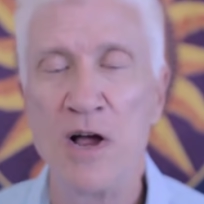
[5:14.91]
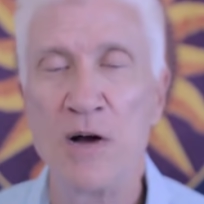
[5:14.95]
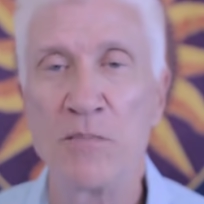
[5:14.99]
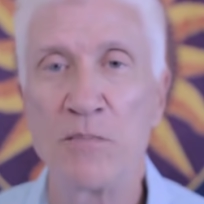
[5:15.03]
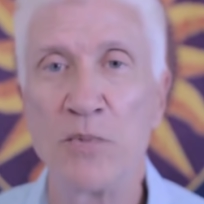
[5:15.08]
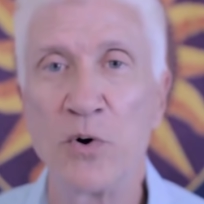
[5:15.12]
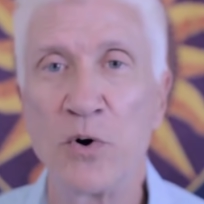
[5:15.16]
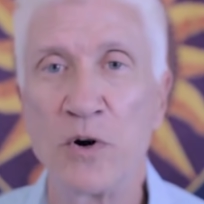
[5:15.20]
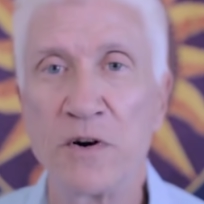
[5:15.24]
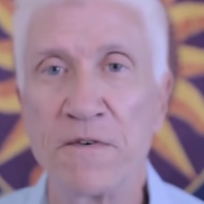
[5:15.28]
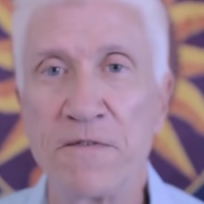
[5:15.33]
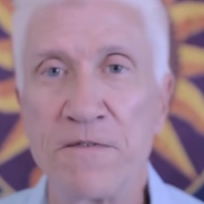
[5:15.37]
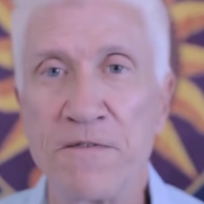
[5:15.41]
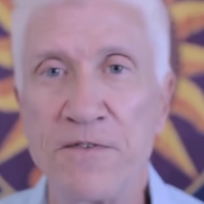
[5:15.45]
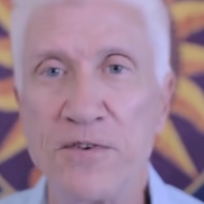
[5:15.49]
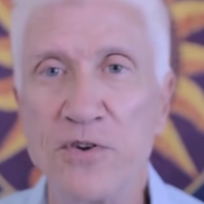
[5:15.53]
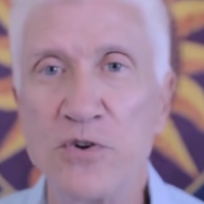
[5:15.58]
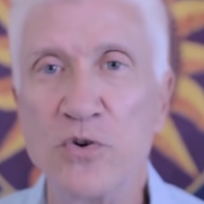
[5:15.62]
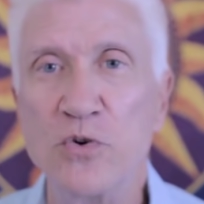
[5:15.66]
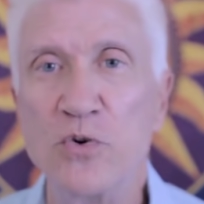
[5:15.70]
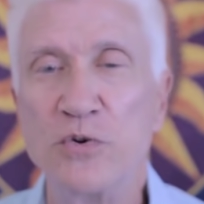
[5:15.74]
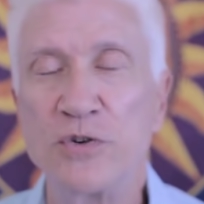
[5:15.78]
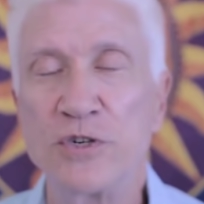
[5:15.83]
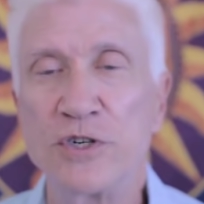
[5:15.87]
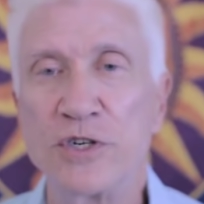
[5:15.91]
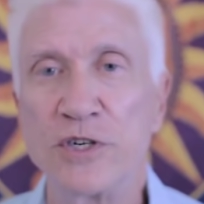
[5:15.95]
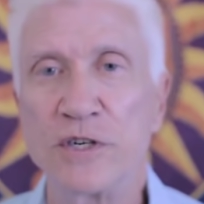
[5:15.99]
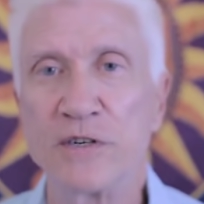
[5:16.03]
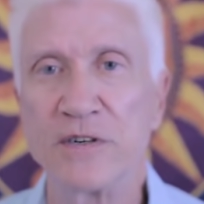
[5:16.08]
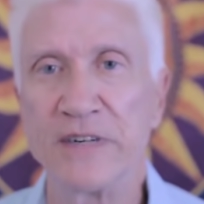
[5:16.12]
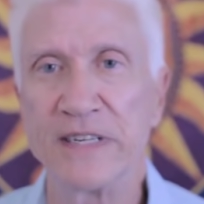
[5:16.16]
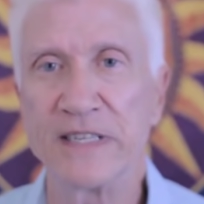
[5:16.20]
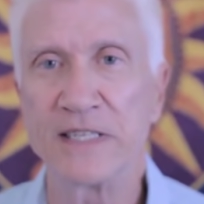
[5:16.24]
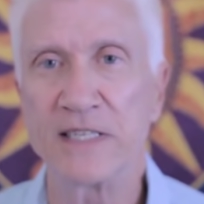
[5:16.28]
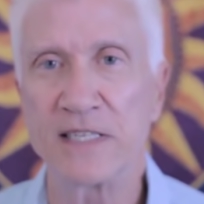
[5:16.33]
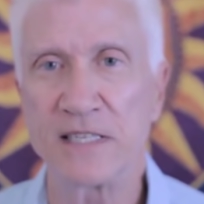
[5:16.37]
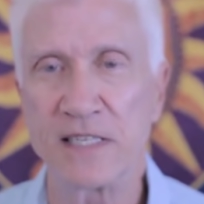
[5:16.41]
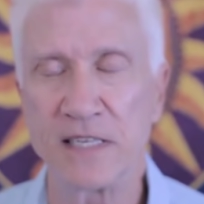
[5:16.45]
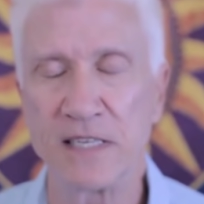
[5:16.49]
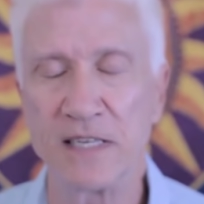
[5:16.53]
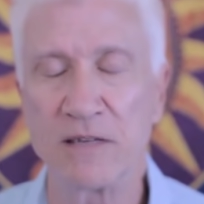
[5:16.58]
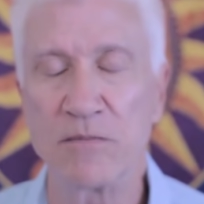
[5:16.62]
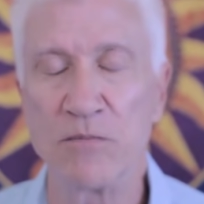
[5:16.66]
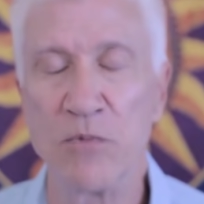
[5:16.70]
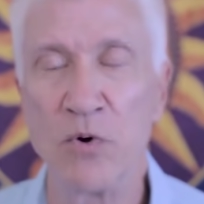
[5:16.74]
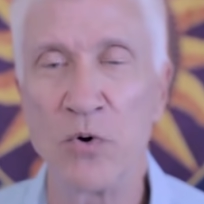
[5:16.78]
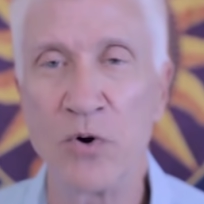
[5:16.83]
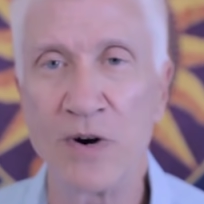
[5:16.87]
more
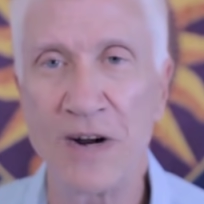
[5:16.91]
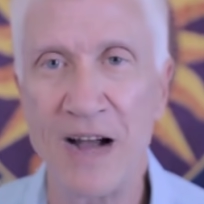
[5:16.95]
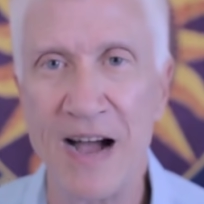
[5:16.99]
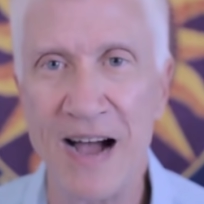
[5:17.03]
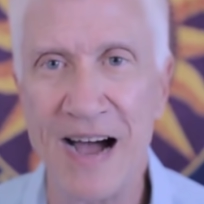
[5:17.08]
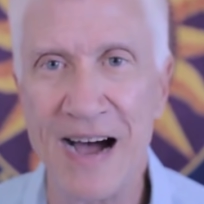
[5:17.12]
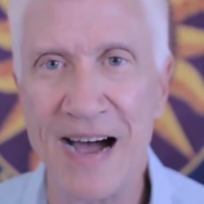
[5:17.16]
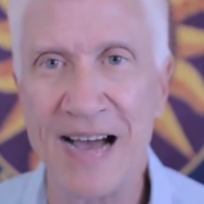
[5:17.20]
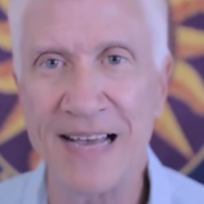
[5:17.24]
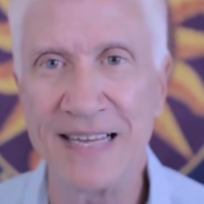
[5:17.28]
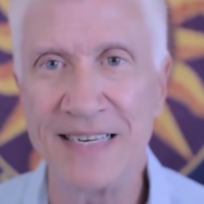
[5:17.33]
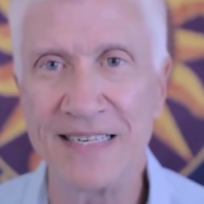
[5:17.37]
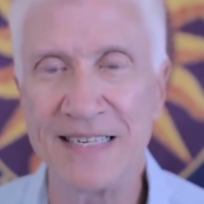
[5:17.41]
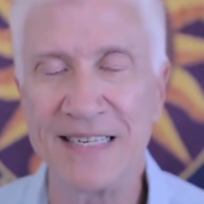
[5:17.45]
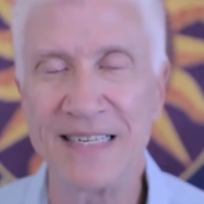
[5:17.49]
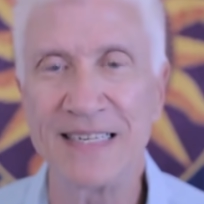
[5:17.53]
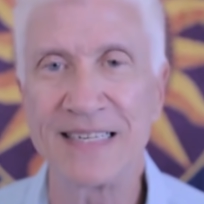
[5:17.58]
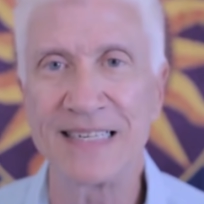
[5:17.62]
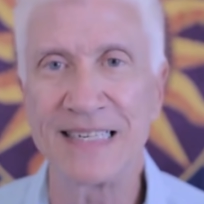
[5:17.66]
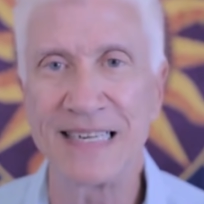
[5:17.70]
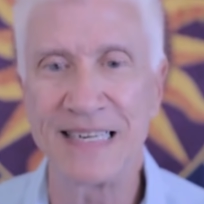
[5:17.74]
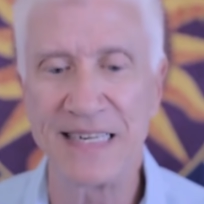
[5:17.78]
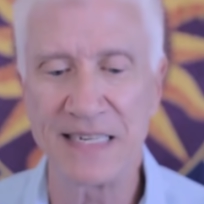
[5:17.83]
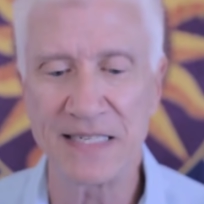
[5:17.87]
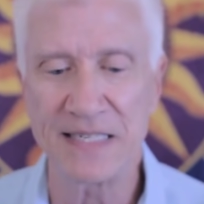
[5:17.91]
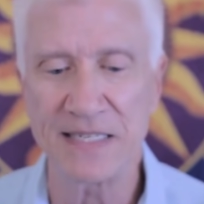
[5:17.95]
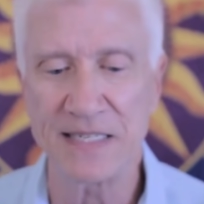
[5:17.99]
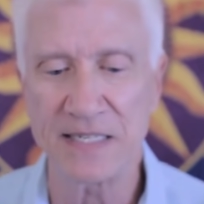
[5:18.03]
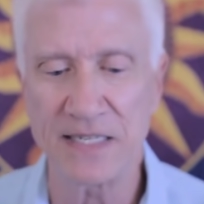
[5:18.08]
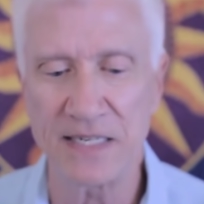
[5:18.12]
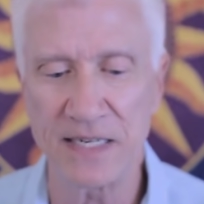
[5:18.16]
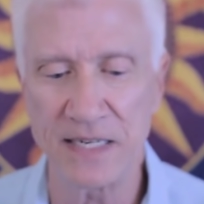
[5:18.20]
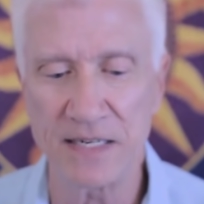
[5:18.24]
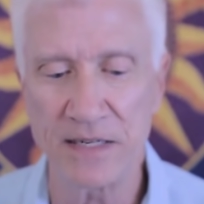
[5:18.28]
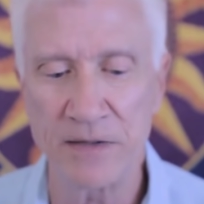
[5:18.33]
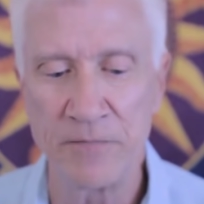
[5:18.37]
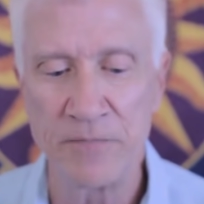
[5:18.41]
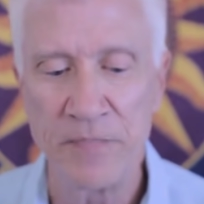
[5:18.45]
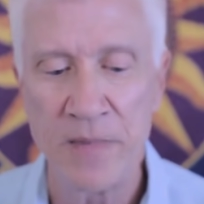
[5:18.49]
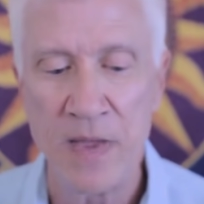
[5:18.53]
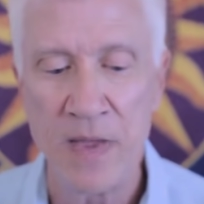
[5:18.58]
futuristic, more idealistic.